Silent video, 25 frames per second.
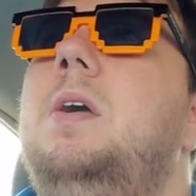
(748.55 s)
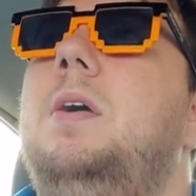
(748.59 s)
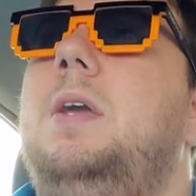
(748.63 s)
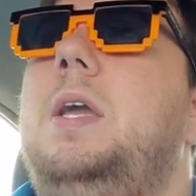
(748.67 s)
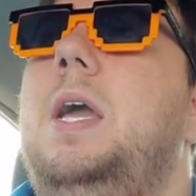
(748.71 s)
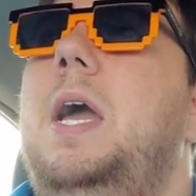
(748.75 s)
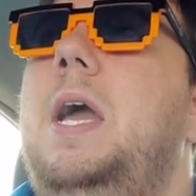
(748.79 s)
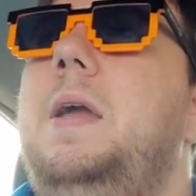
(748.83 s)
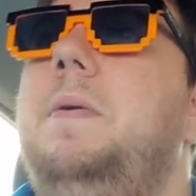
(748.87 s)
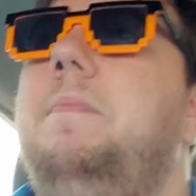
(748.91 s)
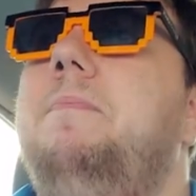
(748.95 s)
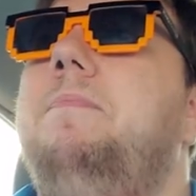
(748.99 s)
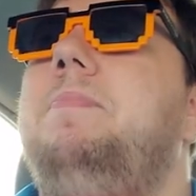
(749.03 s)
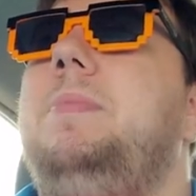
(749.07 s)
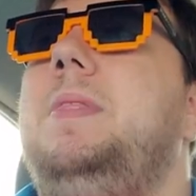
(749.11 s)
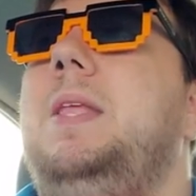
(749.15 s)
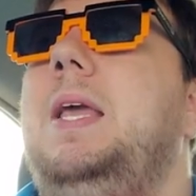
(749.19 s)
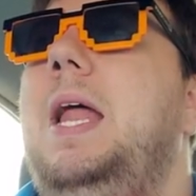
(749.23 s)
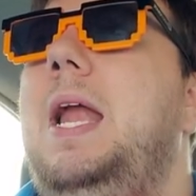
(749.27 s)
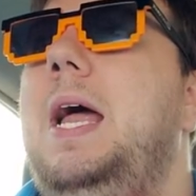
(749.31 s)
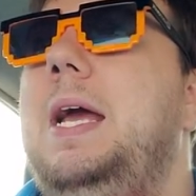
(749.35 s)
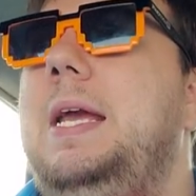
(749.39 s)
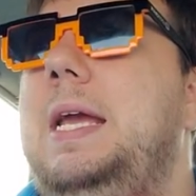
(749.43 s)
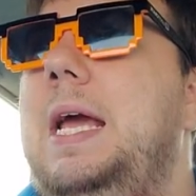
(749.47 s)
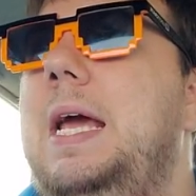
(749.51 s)
Okay?
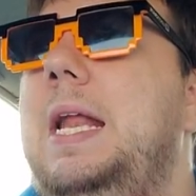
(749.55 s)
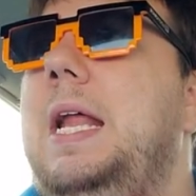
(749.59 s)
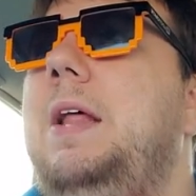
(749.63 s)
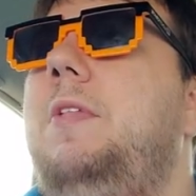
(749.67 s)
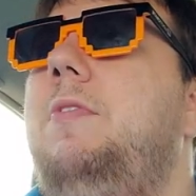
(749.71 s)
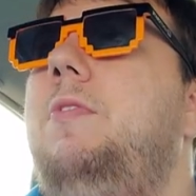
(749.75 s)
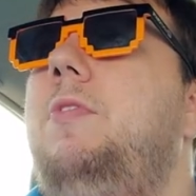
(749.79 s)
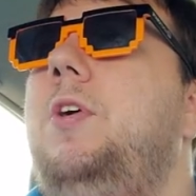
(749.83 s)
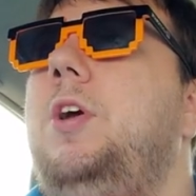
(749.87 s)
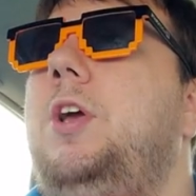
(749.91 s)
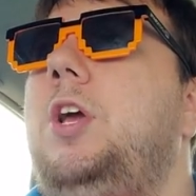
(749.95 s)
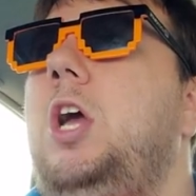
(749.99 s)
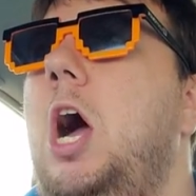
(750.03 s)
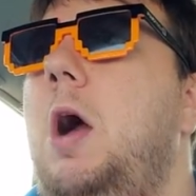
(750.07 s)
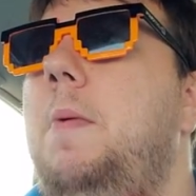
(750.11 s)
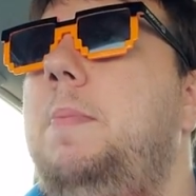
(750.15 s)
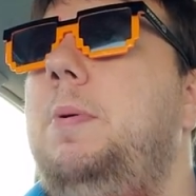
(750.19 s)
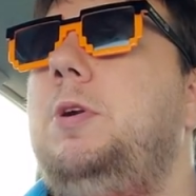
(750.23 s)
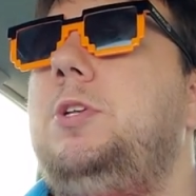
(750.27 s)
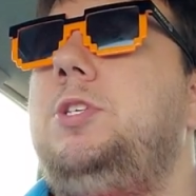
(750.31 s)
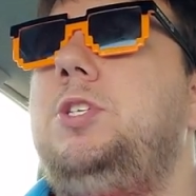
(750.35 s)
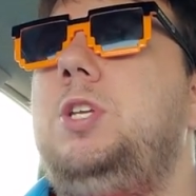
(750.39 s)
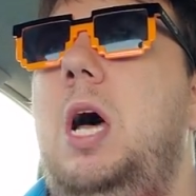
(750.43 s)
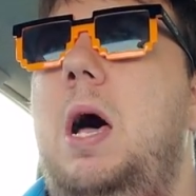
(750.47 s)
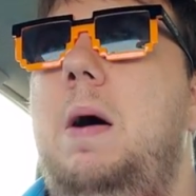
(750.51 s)
And I get it. The
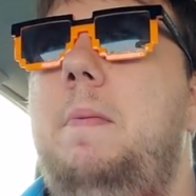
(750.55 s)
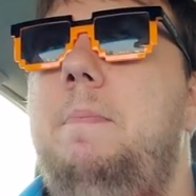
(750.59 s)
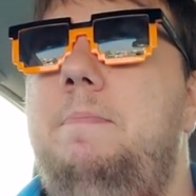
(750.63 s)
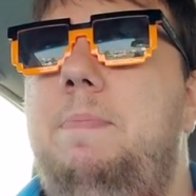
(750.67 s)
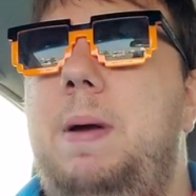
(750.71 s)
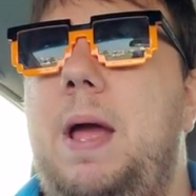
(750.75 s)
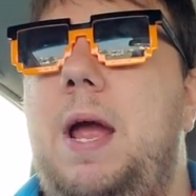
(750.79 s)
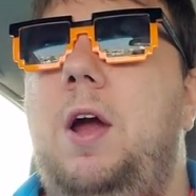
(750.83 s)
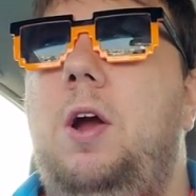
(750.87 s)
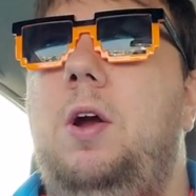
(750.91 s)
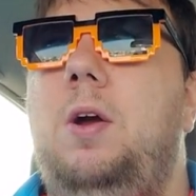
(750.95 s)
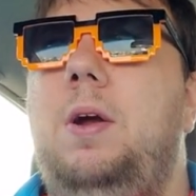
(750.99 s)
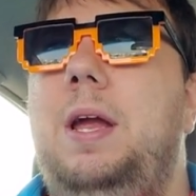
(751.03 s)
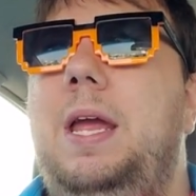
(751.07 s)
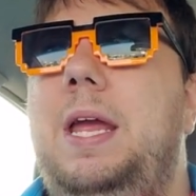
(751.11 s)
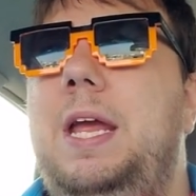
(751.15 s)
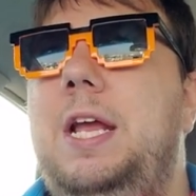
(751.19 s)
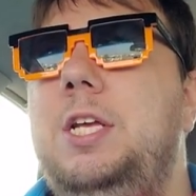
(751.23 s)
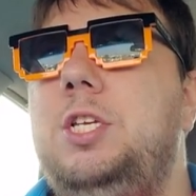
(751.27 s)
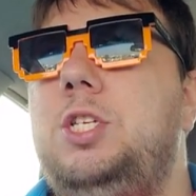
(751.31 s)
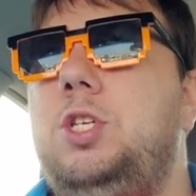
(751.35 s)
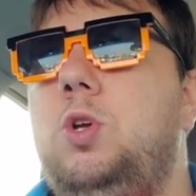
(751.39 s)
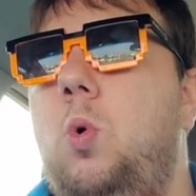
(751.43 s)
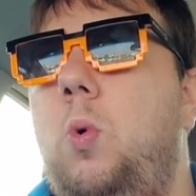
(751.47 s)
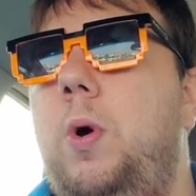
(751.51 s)
cupboard's not bare. He
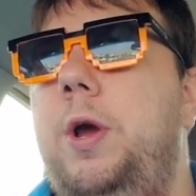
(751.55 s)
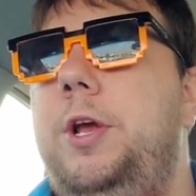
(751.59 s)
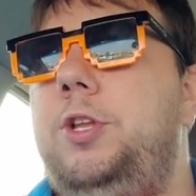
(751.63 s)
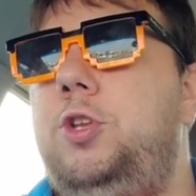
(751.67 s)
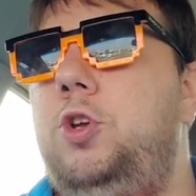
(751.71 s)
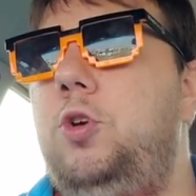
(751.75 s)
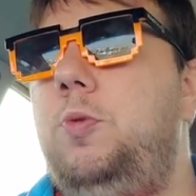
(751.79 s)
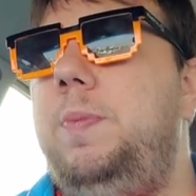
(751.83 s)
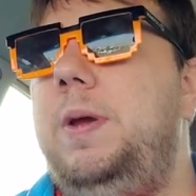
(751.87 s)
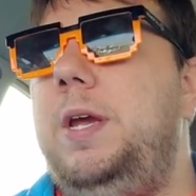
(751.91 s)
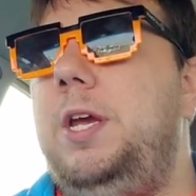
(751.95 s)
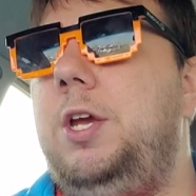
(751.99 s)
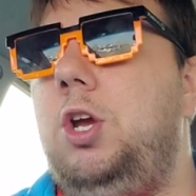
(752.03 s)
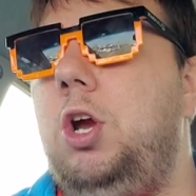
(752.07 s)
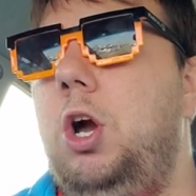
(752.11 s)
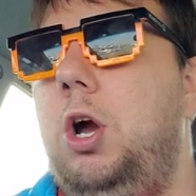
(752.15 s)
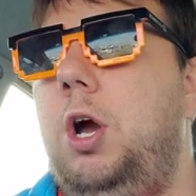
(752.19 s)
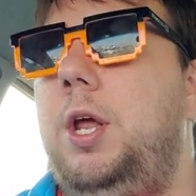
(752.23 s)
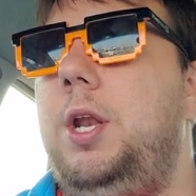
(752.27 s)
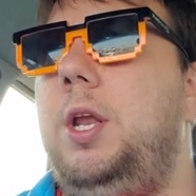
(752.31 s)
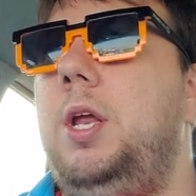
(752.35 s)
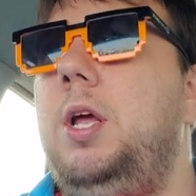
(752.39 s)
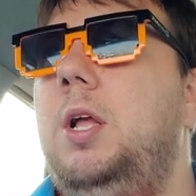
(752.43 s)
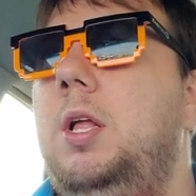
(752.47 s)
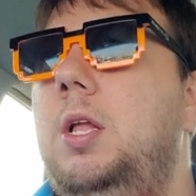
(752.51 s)
is going to be
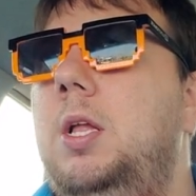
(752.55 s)
good.